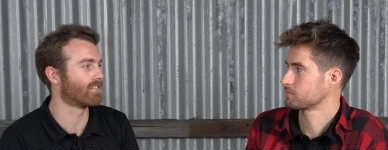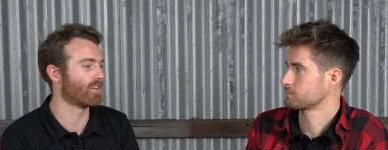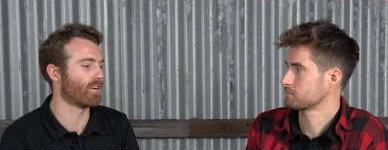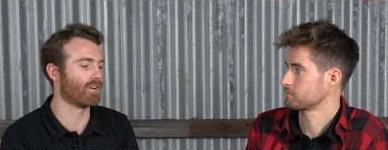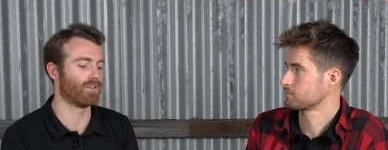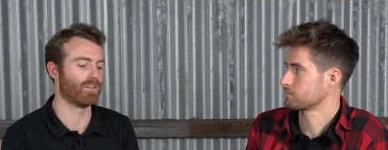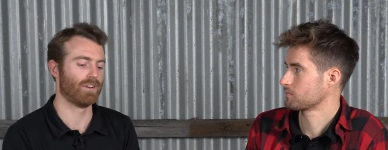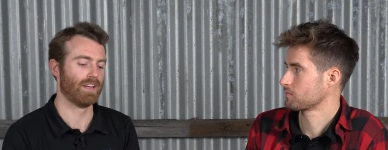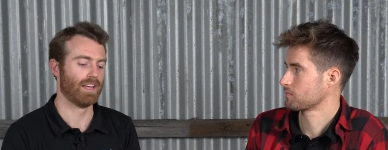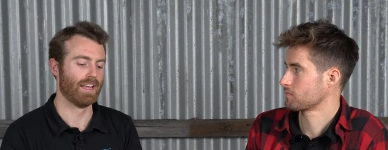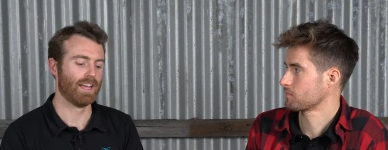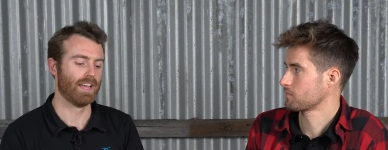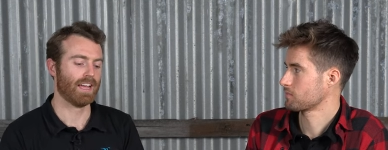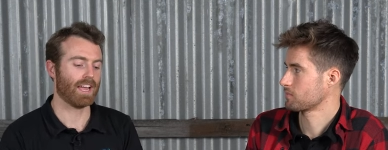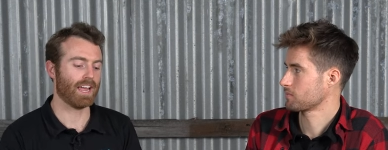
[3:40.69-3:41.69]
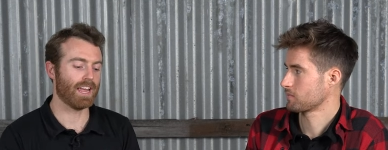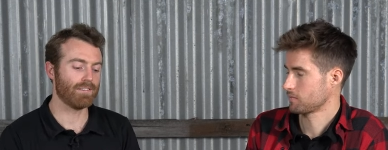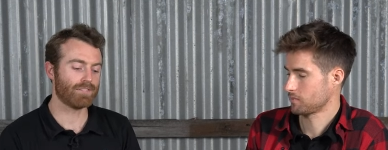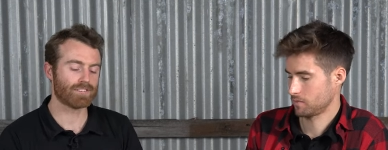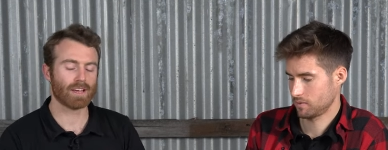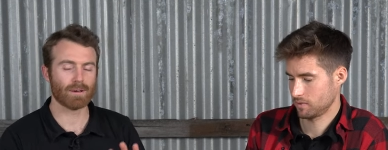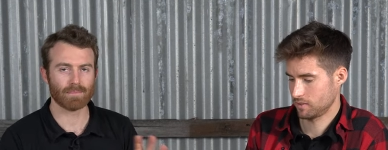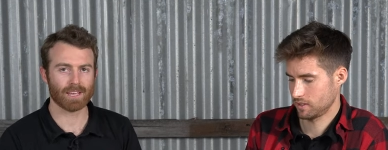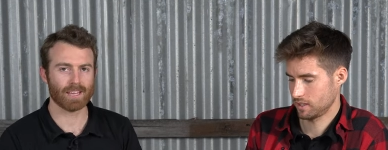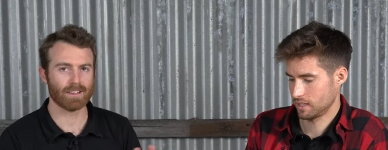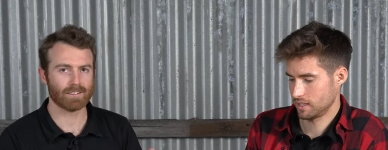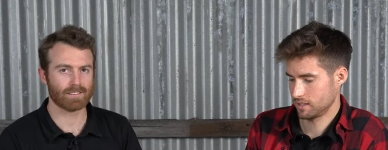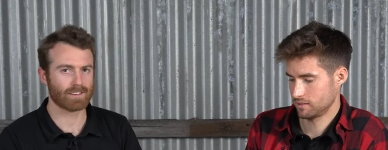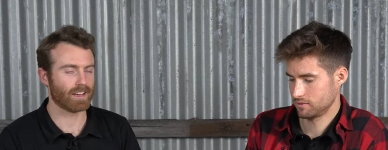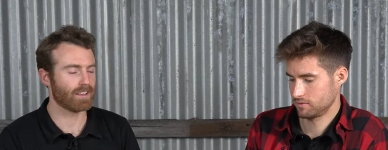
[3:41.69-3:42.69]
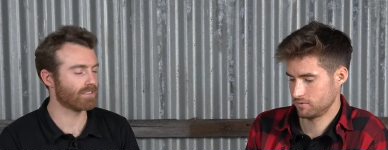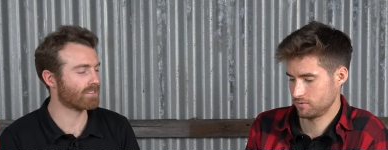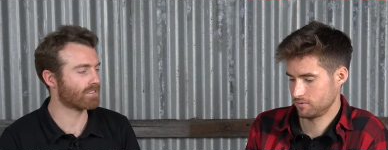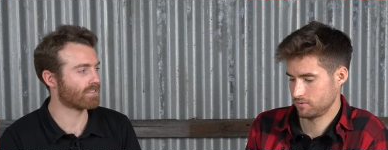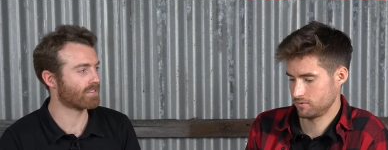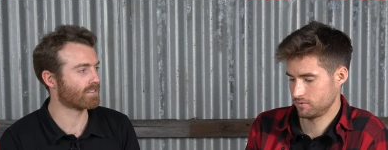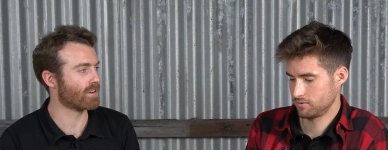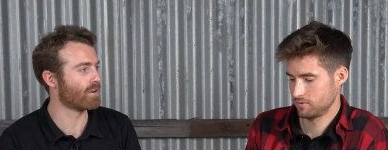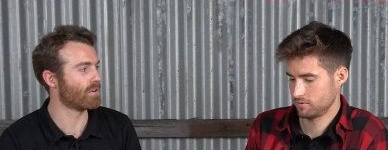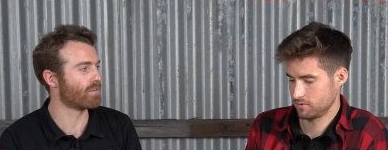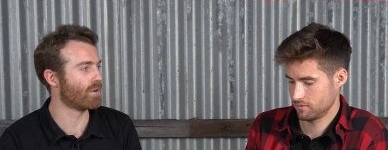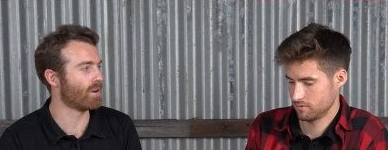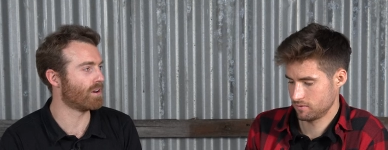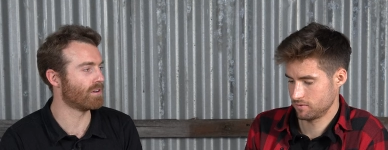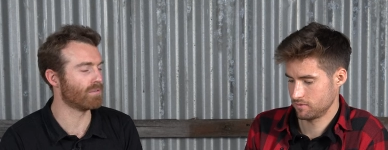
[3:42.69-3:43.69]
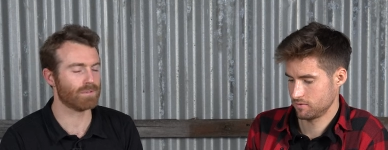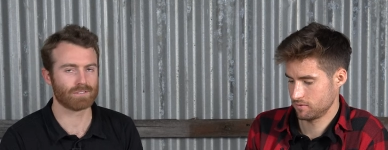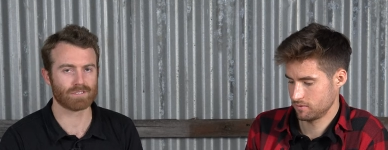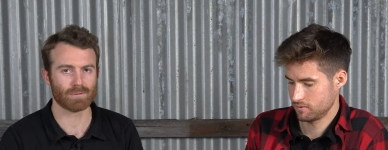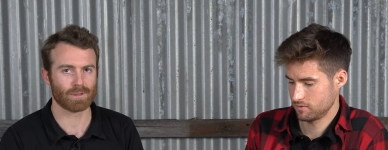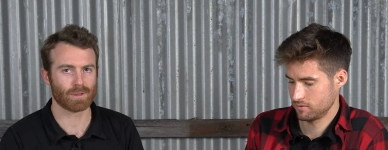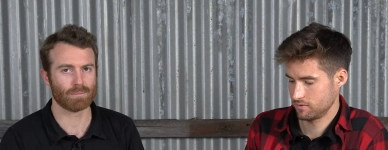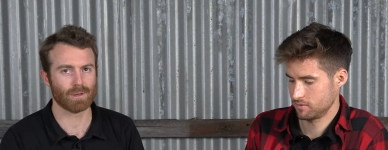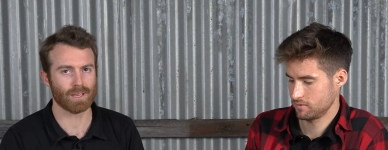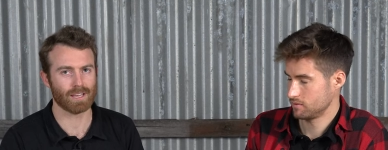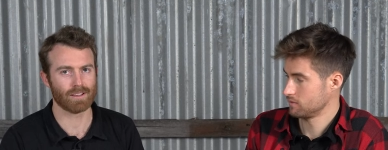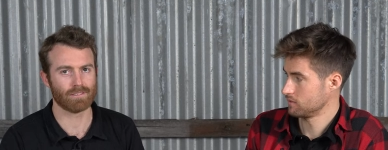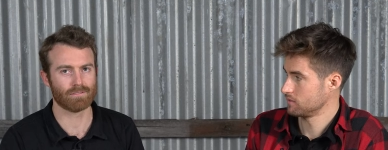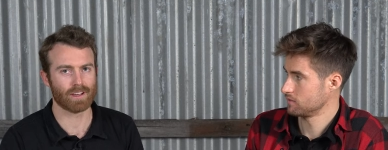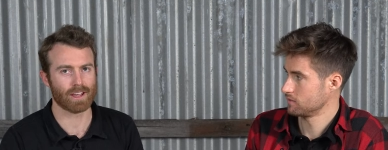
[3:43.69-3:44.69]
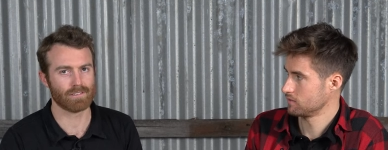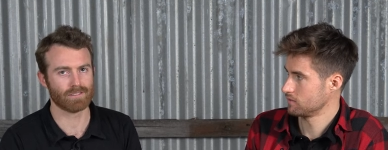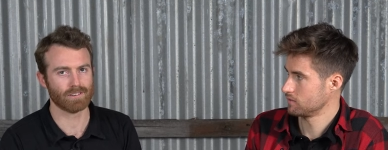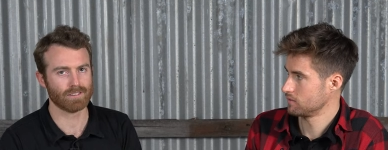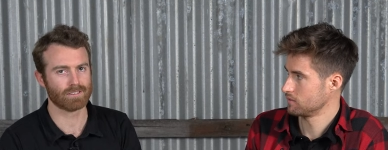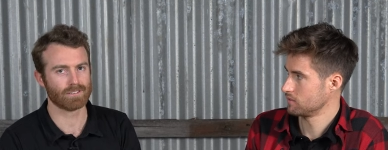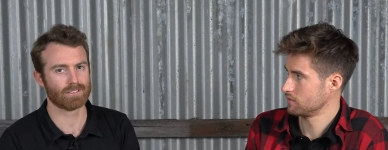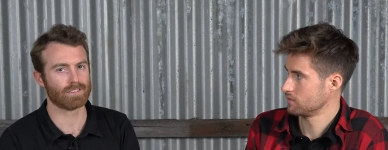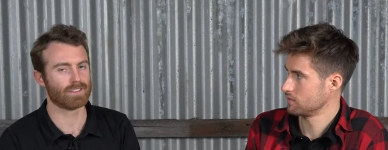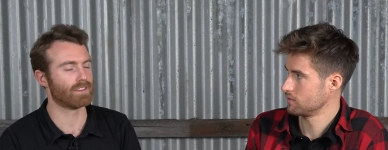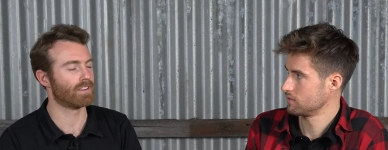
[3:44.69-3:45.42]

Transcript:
Speaker 1: So, if something does go wrong with some of the big favorites,